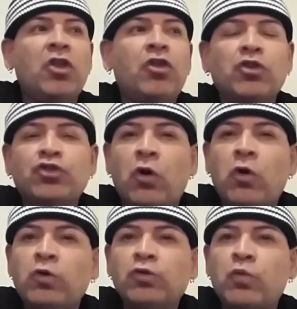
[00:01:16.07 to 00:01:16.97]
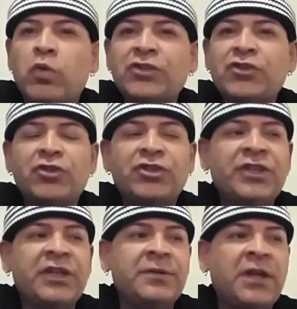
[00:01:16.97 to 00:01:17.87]
those old wizards
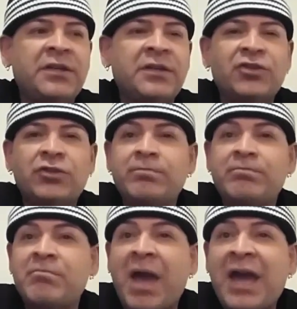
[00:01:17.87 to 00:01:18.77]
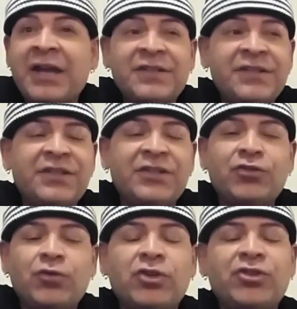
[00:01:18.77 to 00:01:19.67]
and maguses and
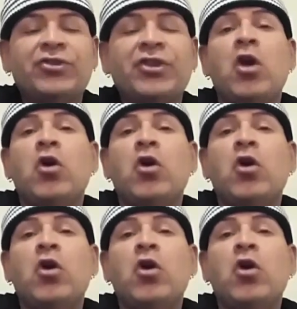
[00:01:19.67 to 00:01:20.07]
sorcerers